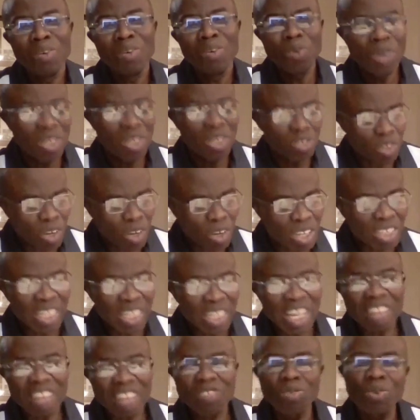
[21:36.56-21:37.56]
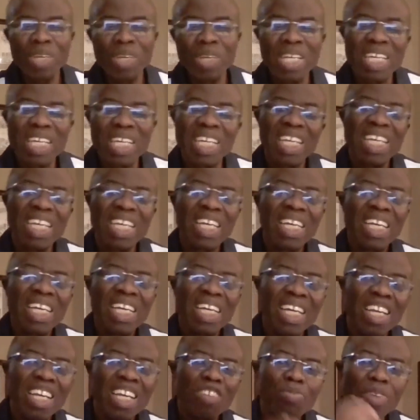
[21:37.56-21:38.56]
We saw it last week.
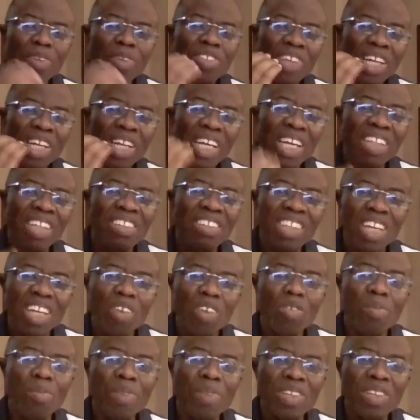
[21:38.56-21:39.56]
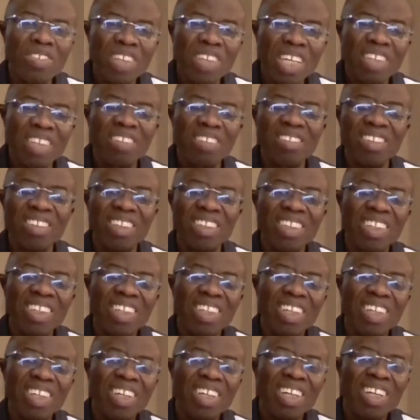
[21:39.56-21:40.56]
A special angel will be sent,
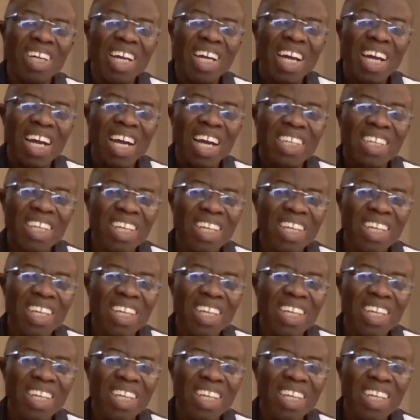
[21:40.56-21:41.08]
and